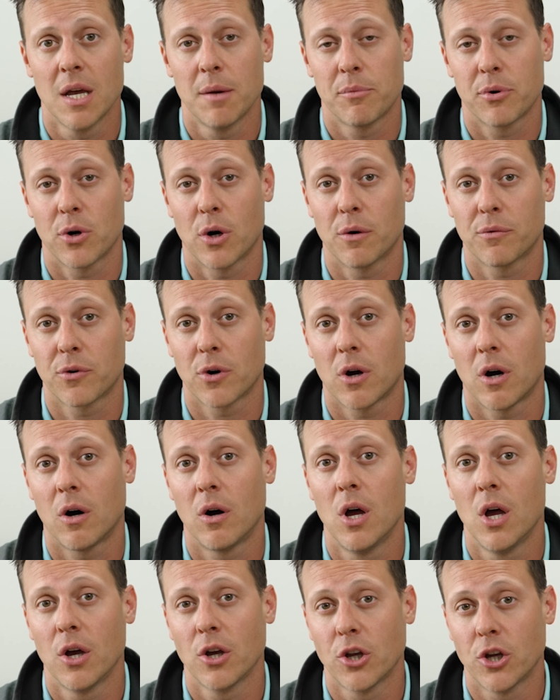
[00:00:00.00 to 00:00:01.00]
But
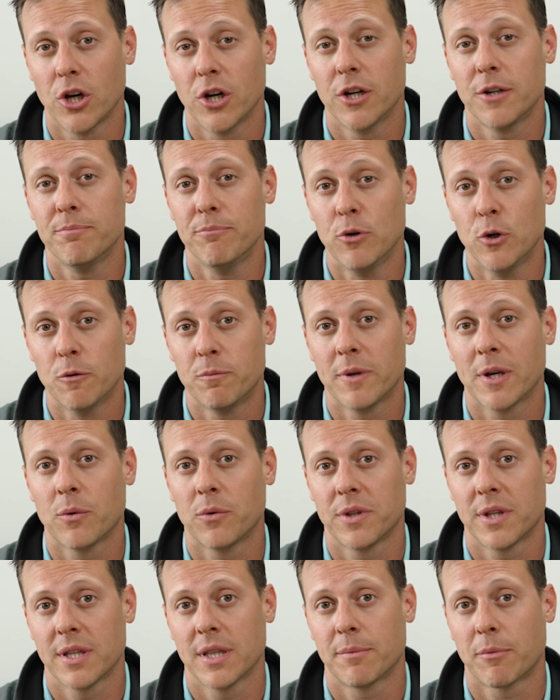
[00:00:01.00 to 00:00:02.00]
overall, good movement
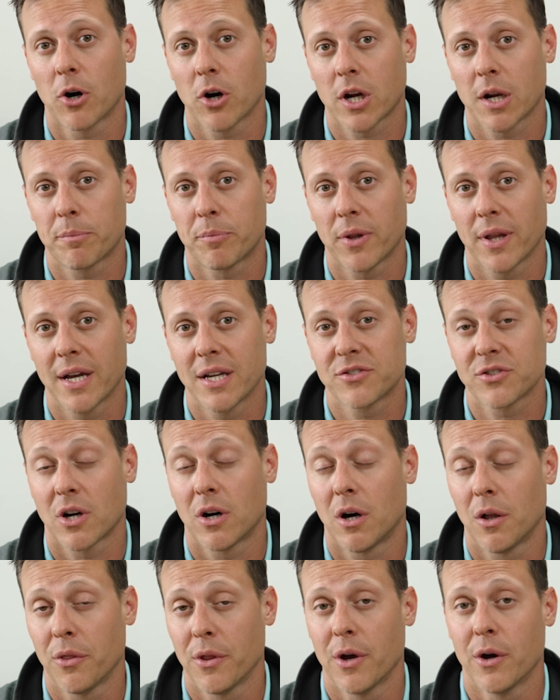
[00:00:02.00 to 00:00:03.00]
within the marketplace,
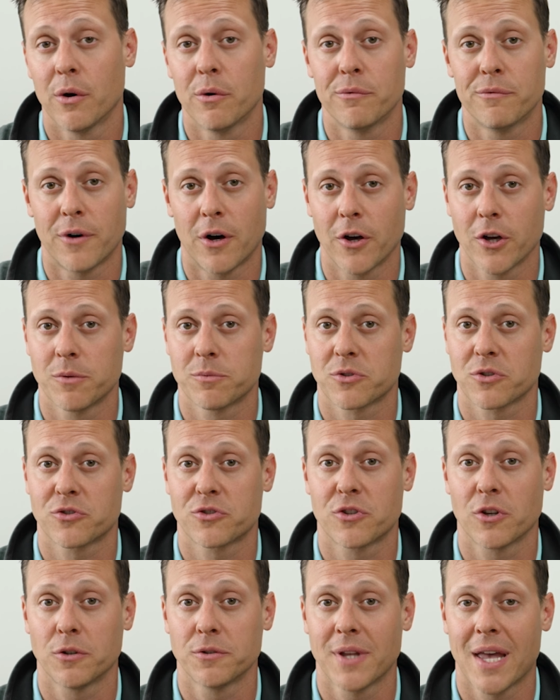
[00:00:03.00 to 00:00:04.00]
although volumes are
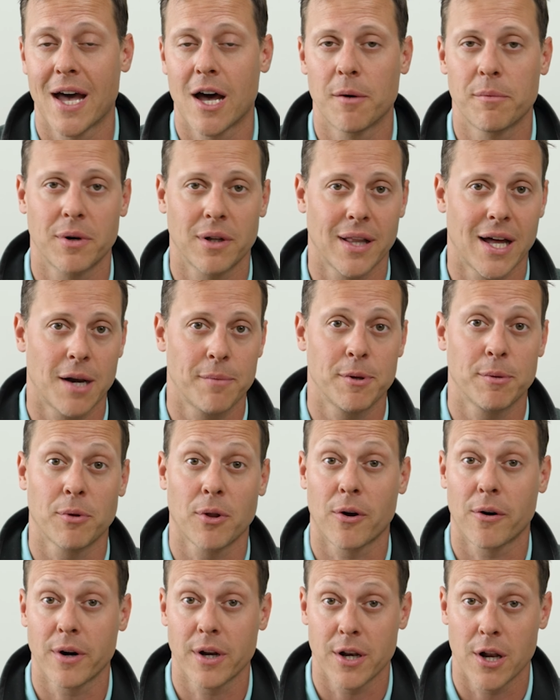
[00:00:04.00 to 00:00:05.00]
still down, but a lot of people
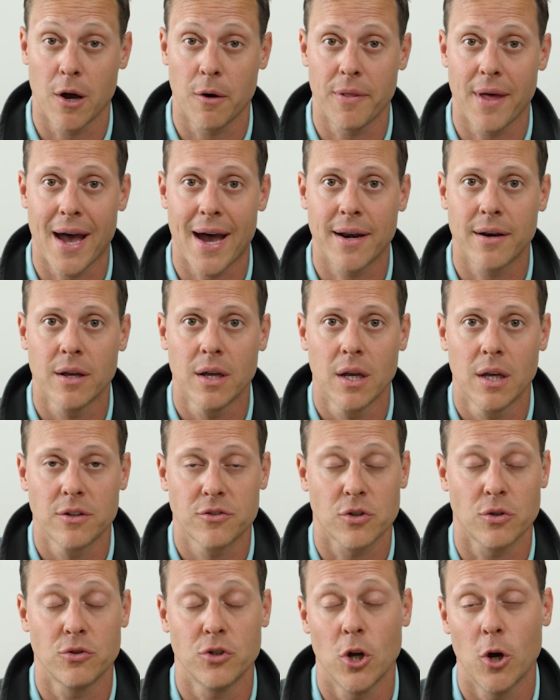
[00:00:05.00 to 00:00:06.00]
already know that.
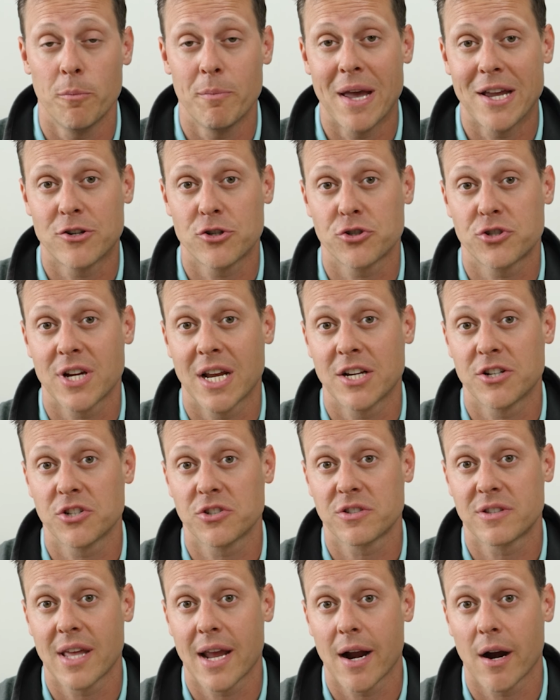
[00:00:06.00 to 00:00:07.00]
So no major
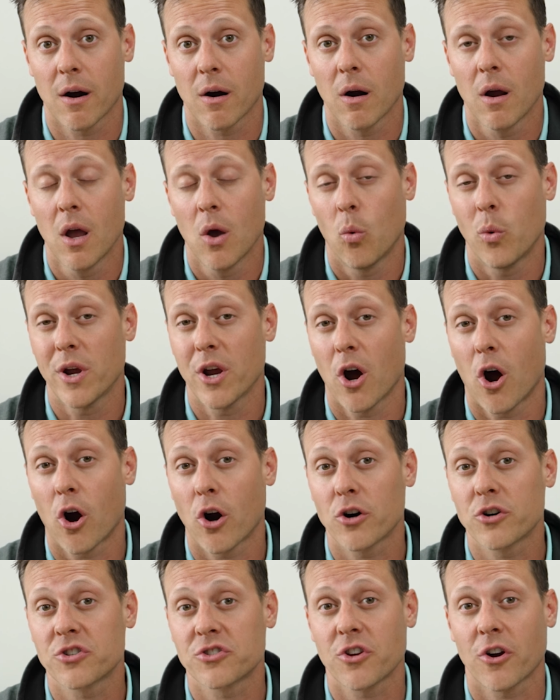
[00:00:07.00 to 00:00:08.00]
changes there. We
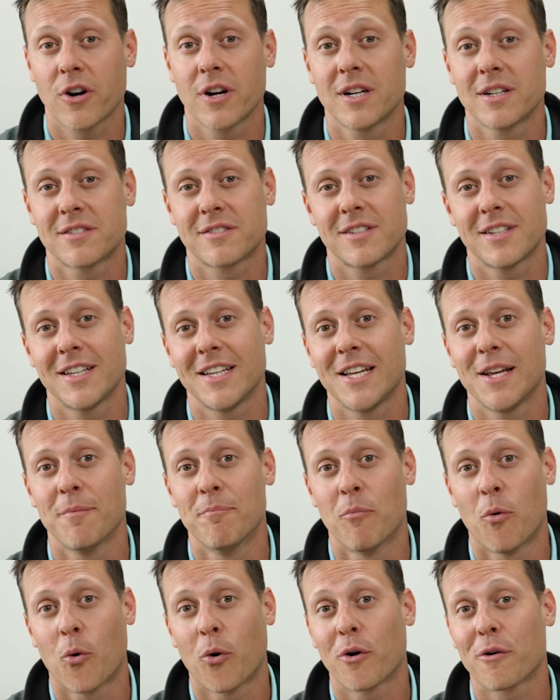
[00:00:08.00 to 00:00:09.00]
are starting to see
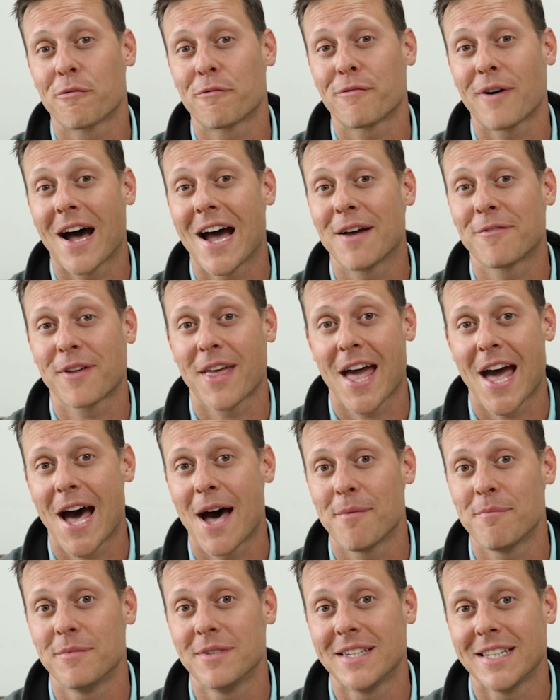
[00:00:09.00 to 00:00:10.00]
more five
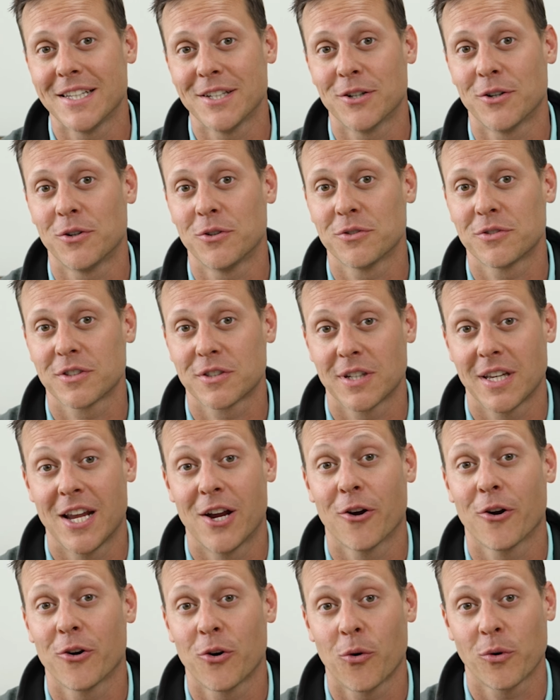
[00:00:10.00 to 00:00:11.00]
cap deals
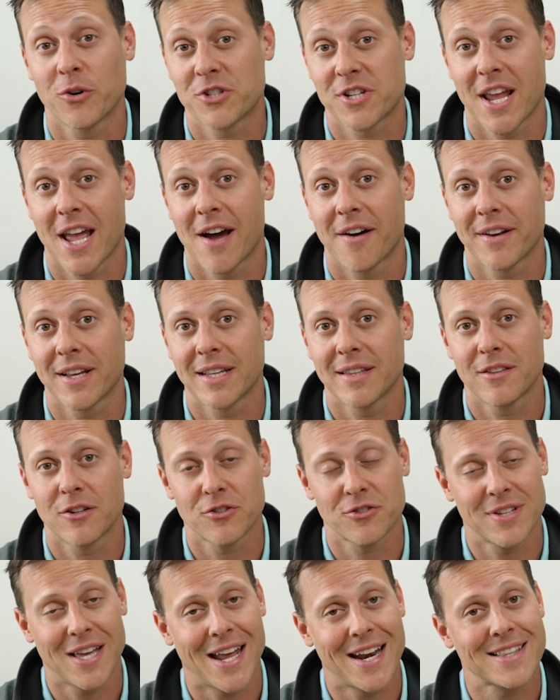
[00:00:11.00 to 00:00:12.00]
here in Orange County.
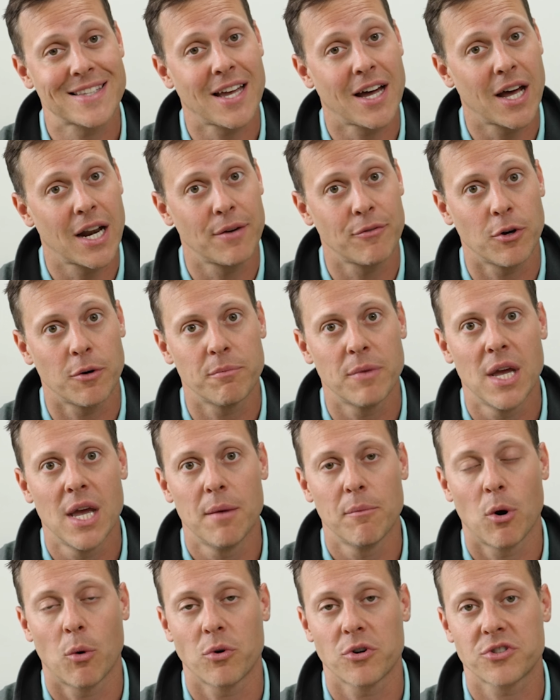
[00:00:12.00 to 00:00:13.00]
There's not a ton of them,
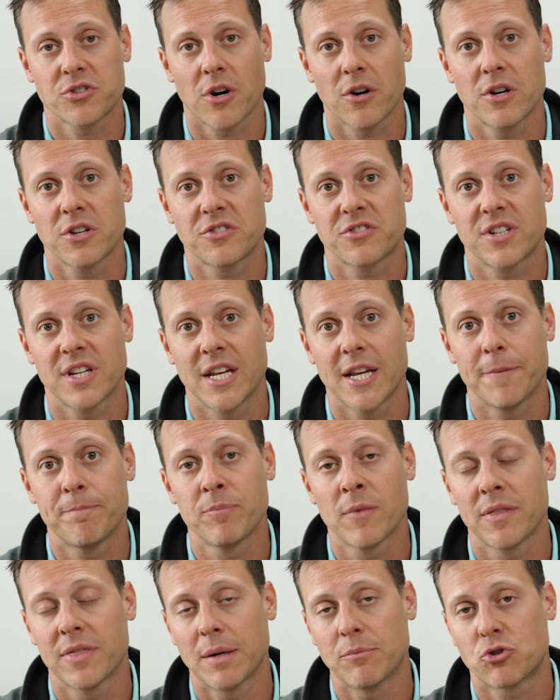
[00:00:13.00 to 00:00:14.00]
but we're starting to see
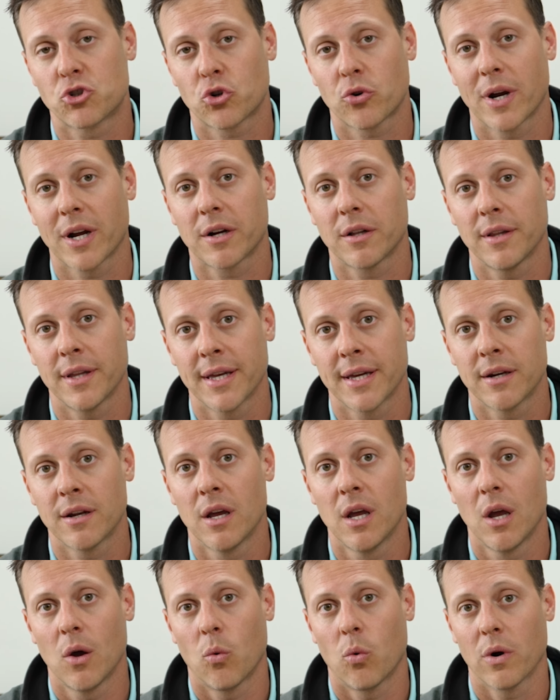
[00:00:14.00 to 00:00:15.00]
them trickle in
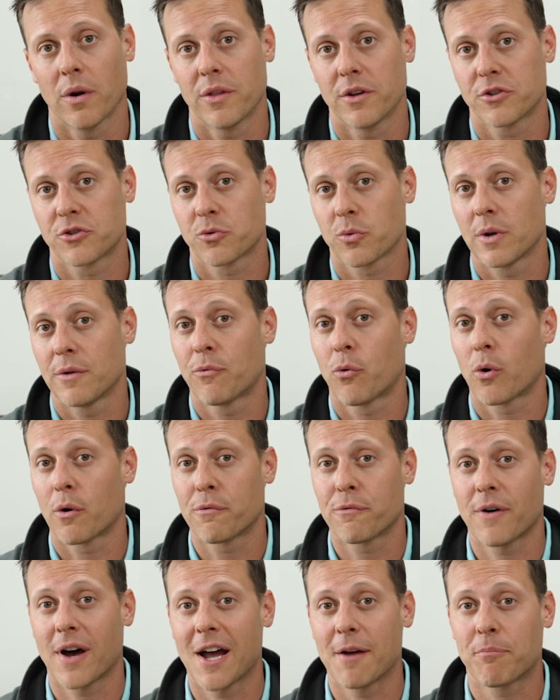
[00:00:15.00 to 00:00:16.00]
where there's three, four,
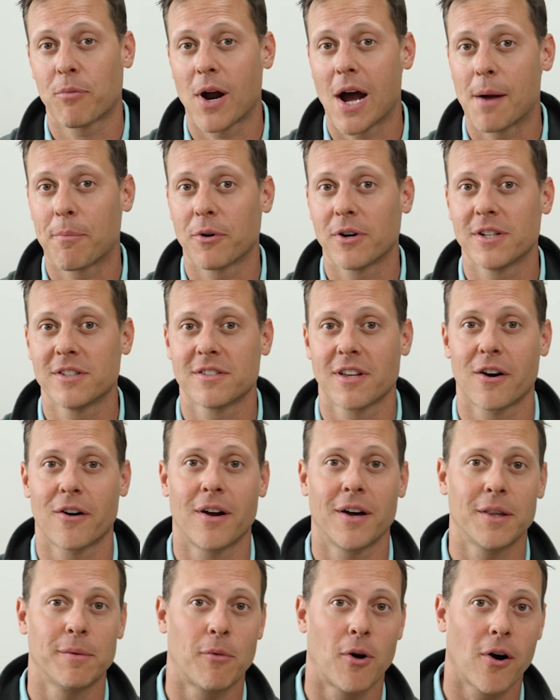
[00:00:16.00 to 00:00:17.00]
five properties that are
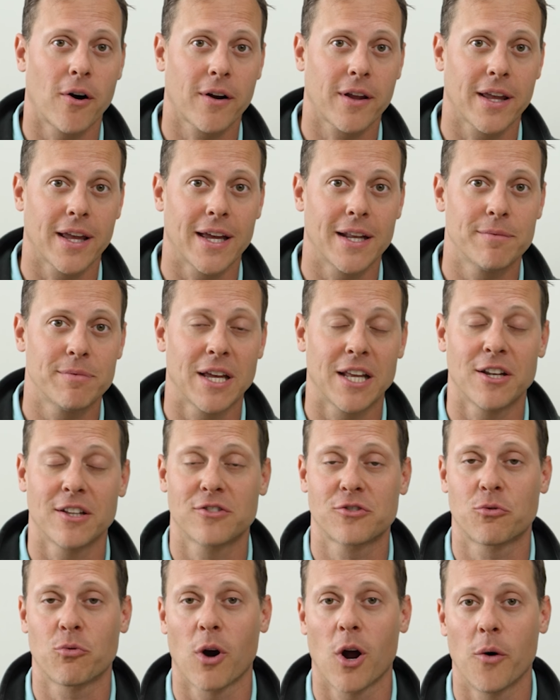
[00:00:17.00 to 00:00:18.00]
on the market and
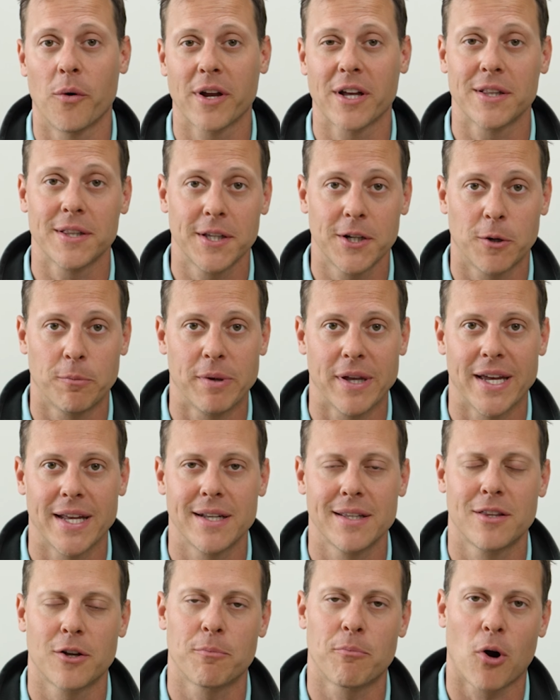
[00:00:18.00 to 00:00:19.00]
it's growing a little
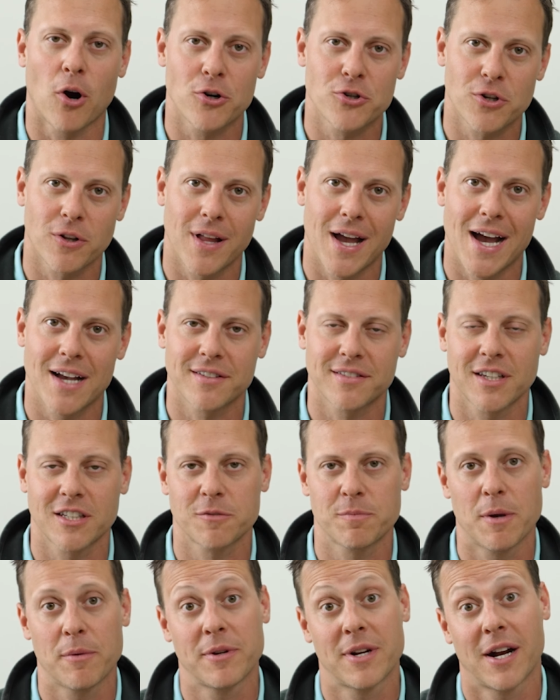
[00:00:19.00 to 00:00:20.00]
bit. They're marginal
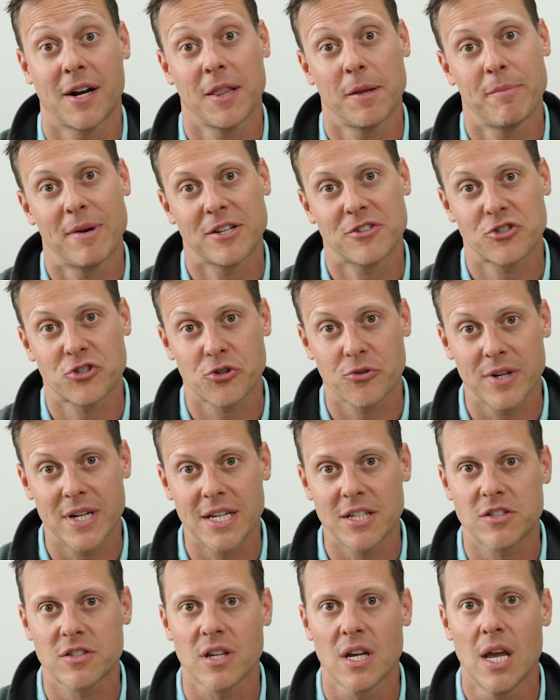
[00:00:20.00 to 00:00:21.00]
assets, maybe not on the best
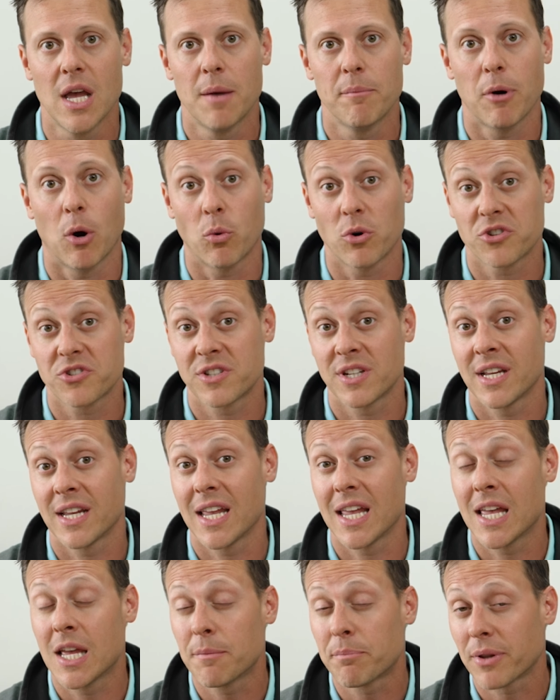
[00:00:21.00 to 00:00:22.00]
streets, but we're
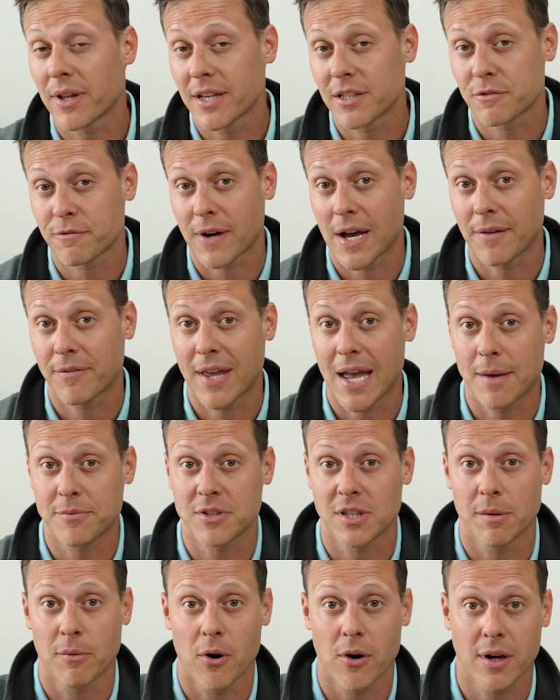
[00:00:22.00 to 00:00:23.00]
seeing in place five
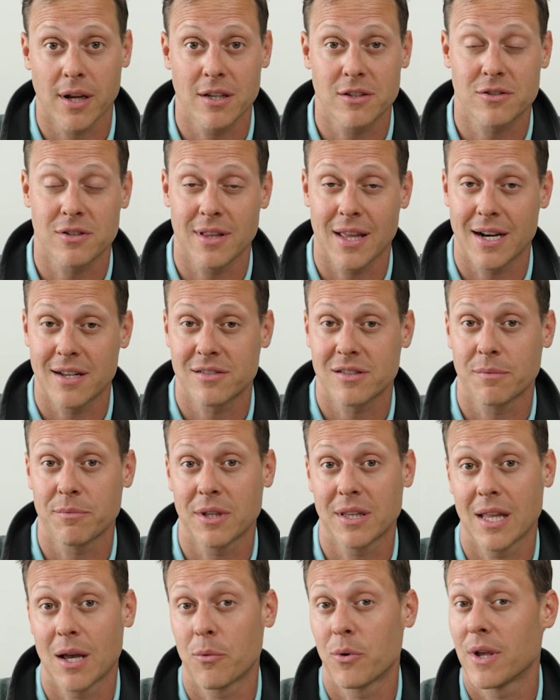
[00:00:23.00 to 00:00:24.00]
caps in the market. So that is
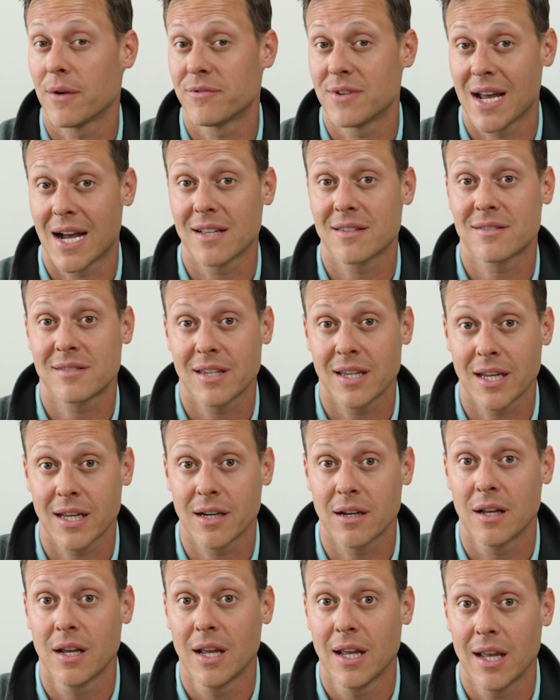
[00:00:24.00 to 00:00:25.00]
something that we have not
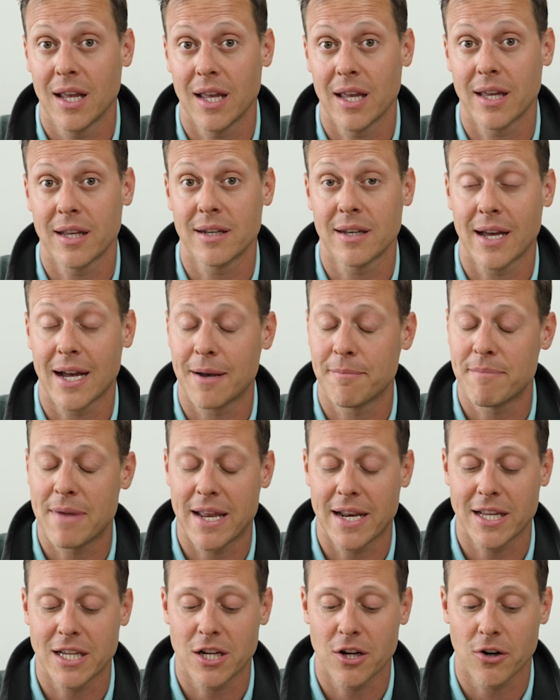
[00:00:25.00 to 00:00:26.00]
seen in uh,
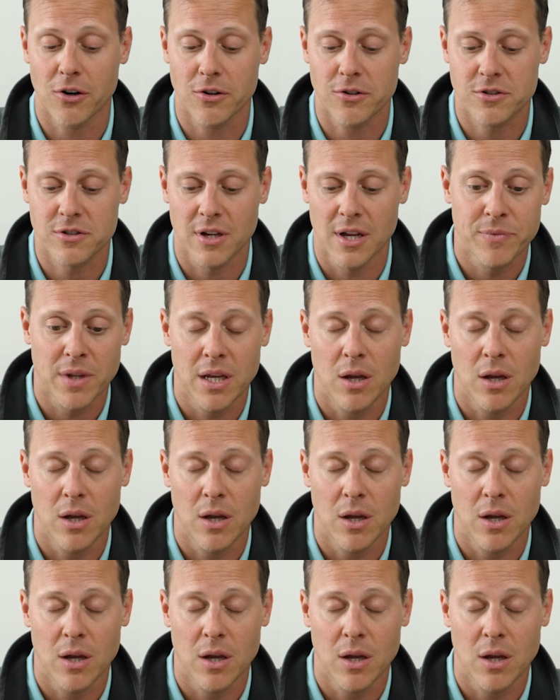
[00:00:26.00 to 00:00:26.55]
many years.